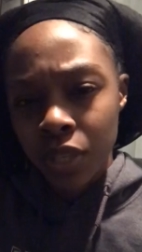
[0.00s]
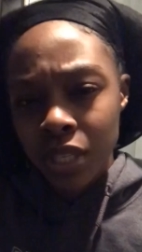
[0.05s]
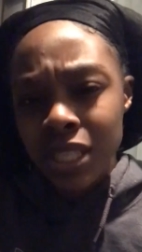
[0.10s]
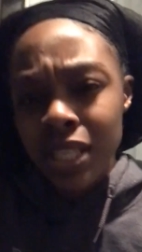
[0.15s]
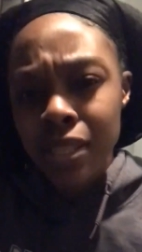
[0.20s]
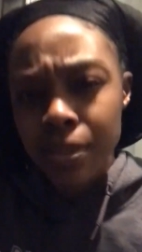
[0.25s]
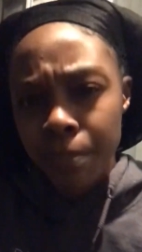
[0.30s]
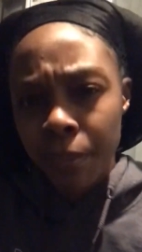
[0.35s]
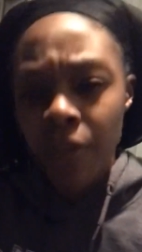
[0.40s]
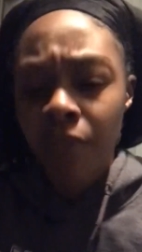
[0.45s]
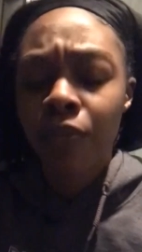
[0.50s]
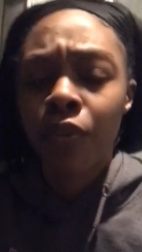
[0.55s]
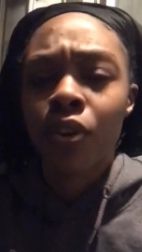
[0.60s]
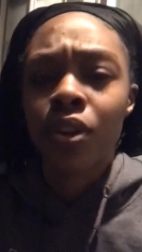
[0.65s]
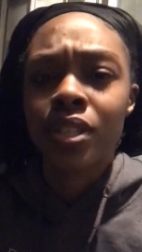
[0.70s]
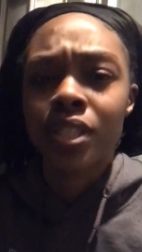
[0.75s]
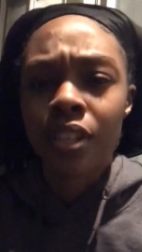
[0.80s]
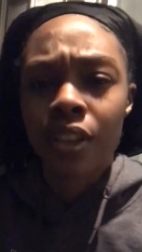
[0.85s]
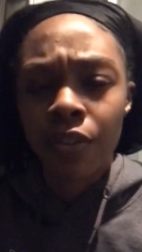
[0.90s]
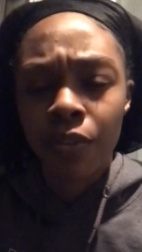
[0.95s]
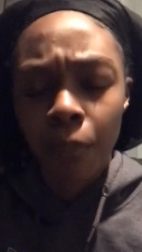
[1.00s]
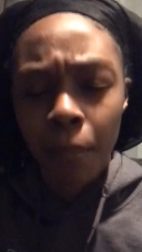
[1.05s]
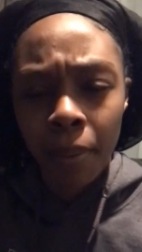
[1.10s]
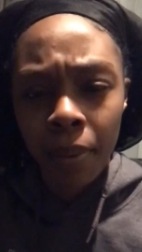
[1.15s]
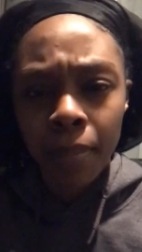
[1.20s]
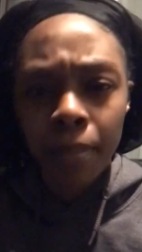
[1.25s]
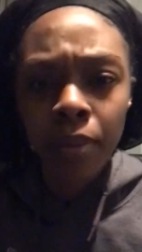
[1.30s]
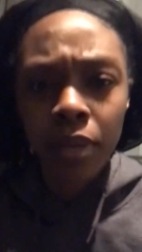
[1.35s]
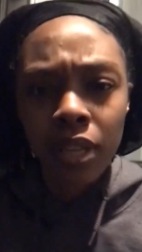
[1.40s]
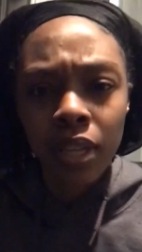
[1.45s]
does it speak for itself? Will
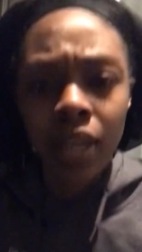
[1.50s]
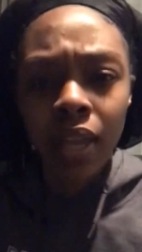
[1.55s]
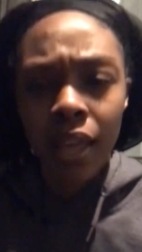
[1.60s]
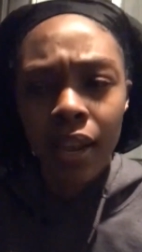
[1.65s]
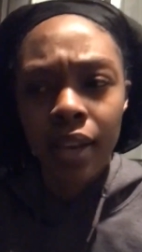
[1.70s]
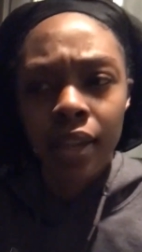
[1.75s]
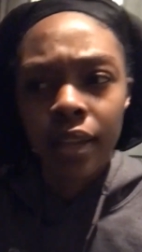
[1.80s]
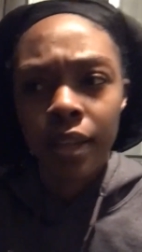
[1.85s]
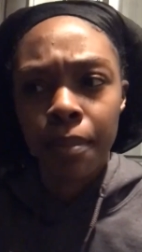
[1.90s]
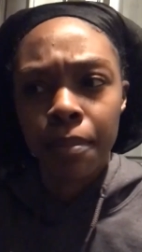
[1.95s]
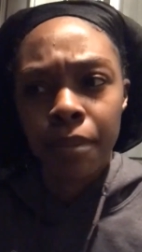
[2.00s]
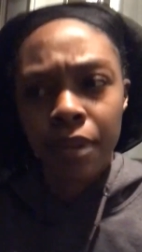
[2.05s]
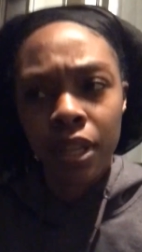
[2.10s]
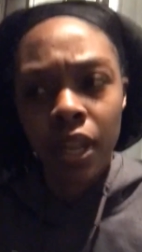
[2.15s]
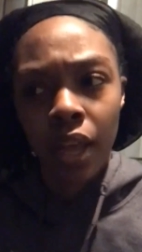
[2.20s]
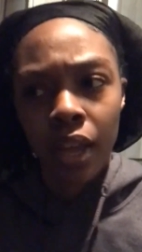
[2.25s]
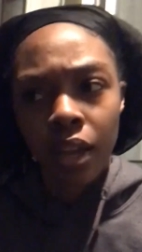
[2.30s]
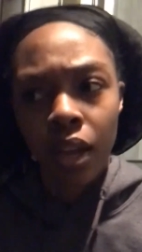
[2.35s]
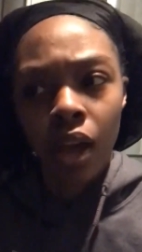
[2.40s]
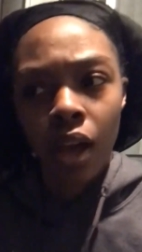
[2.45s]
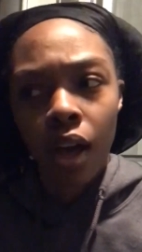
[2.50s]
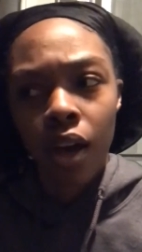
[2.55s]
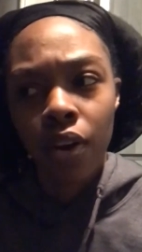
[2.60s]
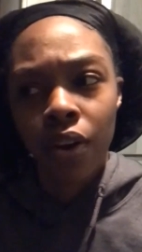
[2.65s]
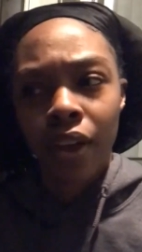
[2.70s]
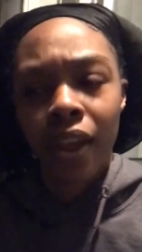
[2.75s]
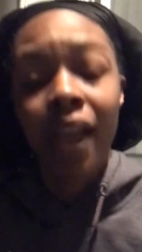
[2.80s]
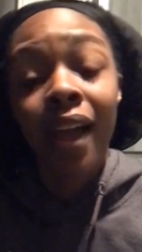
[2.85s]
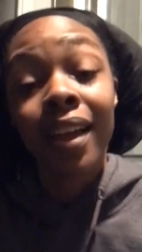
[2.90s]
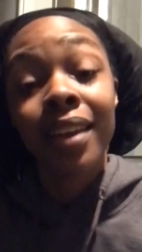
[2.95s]
people look at it and be like,
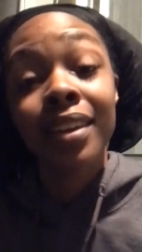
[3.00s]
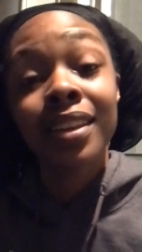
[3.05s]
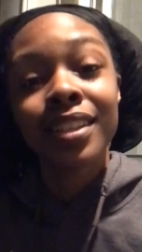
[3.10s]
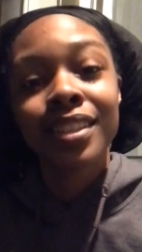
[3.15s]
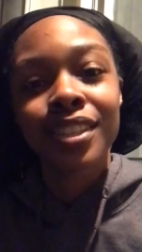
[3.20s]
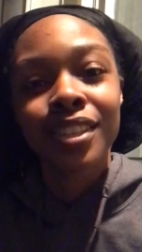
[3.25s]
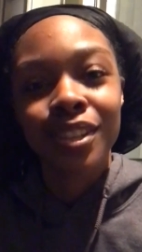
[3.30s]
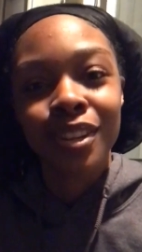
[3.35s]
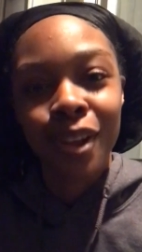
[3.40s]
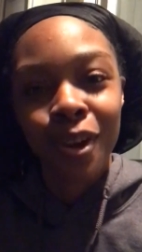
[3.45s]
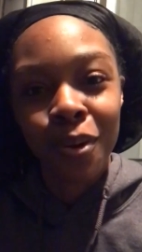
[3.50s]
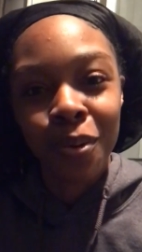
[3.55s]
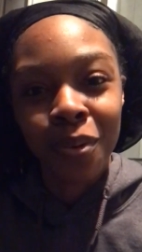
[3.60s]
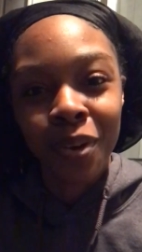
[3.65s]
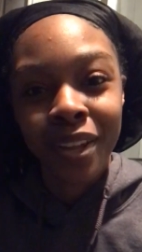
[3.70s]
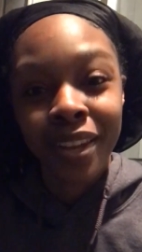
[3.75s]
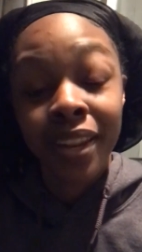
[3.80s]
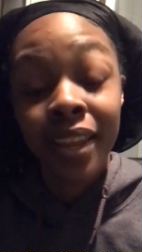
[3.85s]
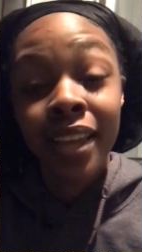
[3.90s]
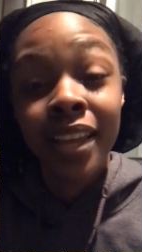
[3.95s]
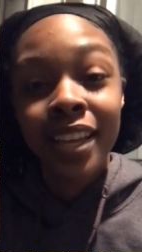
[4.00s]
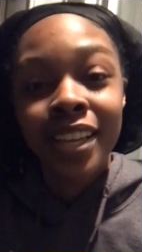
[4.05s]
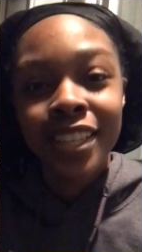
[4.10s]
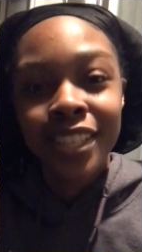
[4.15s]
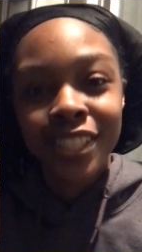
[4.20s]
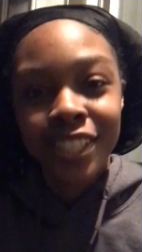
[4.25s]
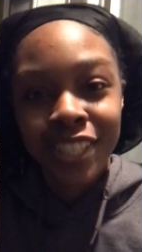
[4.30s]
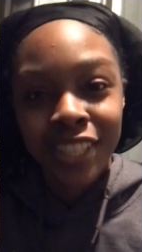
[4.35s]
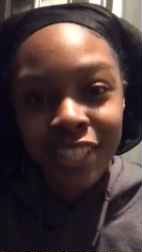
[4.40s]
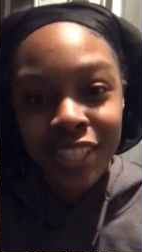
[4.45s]
okay, I need to know what
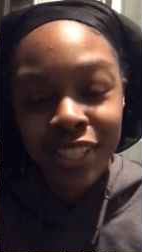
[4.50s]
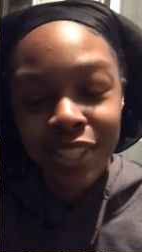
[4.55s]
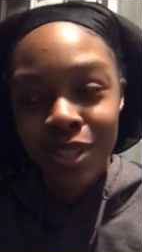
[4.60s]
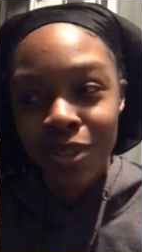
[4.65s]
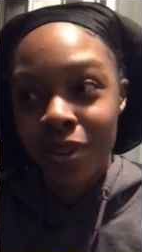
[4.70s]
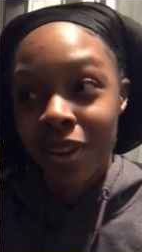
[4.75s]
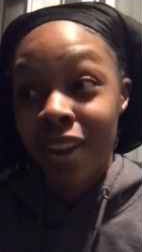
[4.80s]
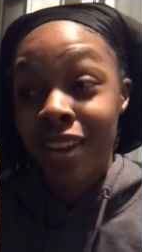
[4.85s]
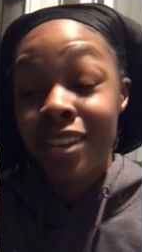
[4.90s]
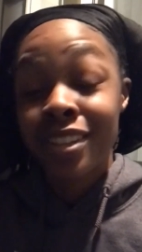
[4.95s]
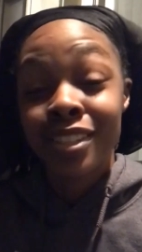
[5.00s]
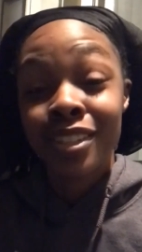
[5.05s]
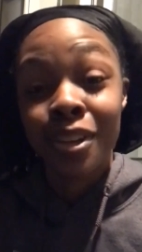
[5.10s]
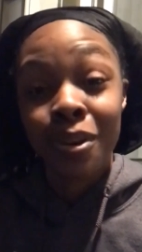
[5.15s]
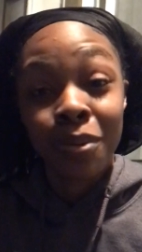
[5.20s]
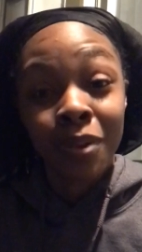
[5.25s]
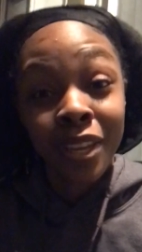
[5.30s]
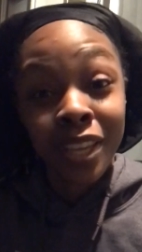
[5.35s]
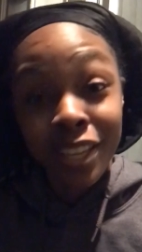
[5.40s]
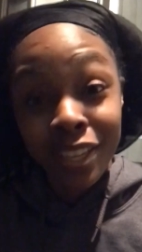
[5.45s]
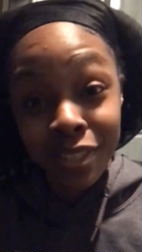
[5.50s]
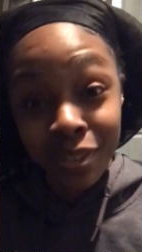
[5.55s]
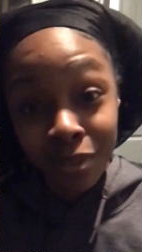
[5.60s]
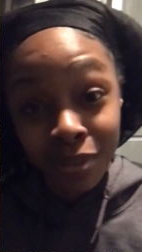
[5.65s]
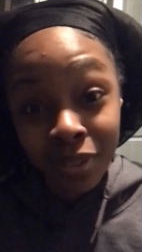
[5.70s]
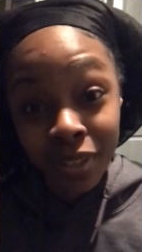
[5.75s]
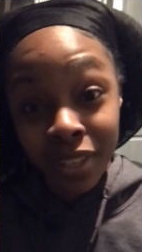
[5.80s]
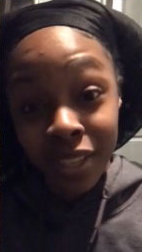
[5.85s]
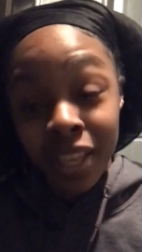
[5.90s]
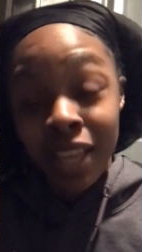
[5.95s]
she's doing. I need to know what he
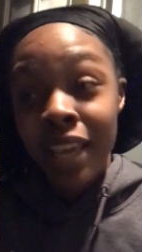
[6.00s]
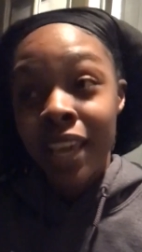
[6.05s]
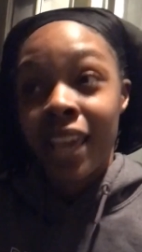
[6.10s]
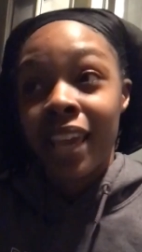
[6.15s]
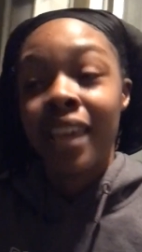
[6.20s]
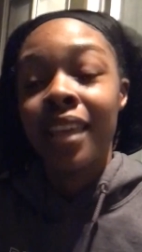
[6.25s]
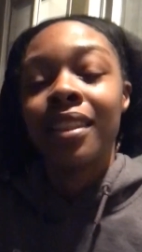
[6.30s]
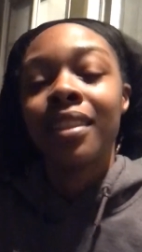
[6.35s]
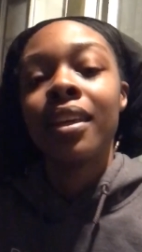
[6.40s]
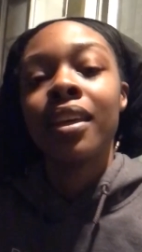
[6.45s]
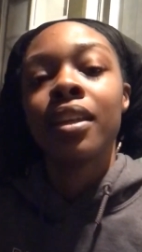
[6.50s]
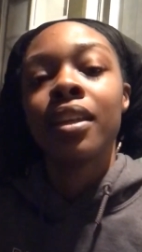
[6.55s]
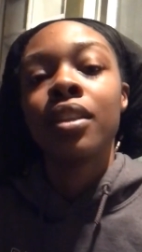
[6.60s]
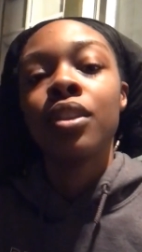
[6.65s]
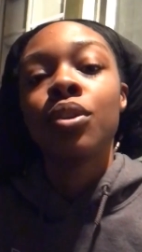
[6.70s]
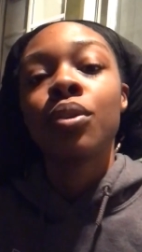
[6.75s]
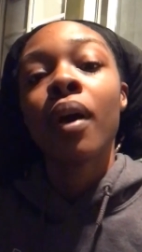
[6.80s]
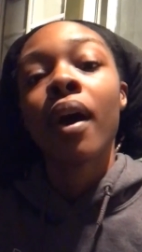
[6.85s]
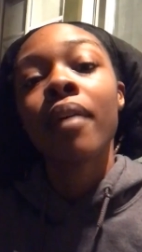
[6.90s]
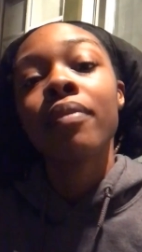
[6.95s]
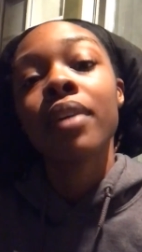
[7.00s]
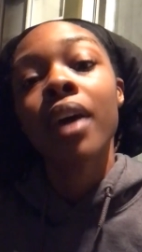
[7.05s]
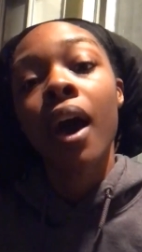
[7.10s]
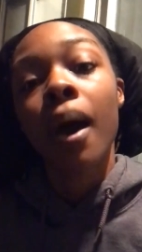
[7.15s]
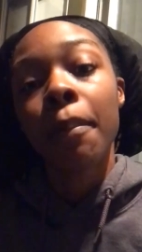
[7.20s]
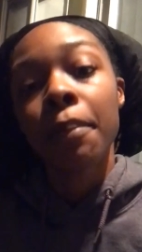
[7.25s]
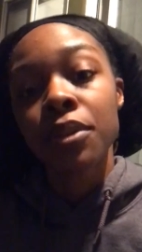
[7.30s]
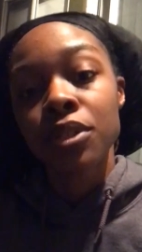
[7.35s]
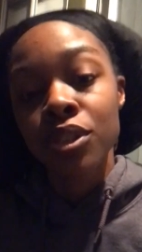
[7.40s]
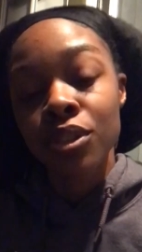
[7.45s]
doing. And then you have the
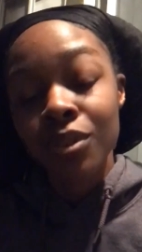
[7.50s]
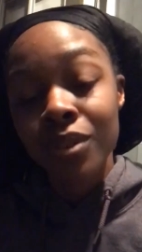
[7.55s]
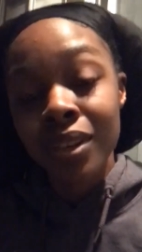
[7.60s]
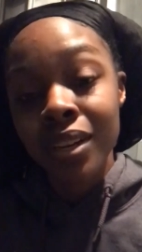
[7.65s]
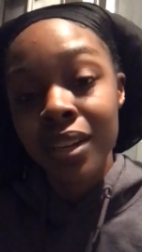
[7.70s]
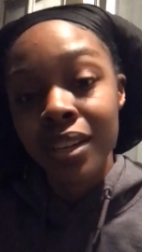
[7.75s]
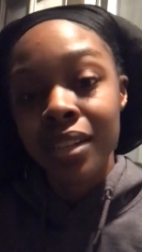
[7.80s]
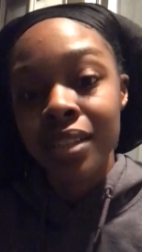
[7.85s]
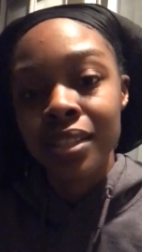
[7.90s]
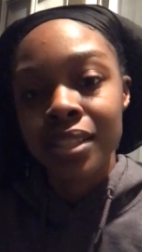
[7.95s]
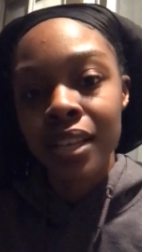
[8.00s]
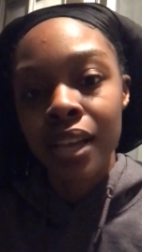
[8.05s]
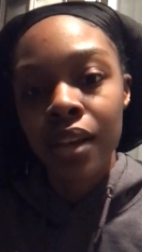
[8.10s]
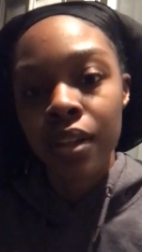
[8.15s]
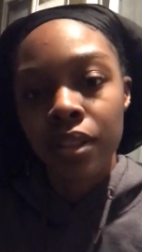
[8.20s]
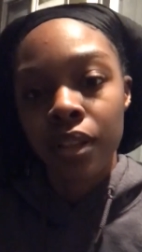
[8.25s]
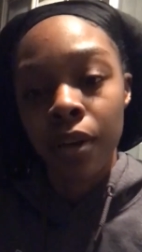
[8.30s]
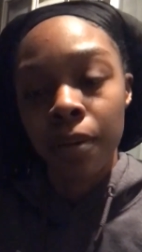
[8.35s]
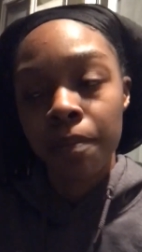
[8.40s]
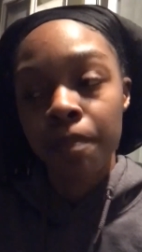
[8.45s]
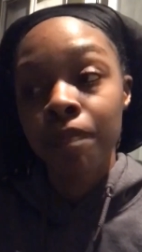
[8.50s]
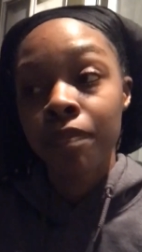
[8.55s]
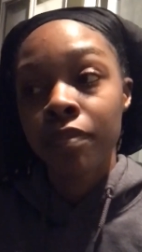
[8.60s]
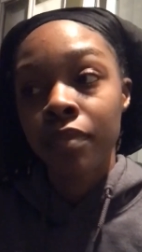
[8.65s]
opportunity to tell them,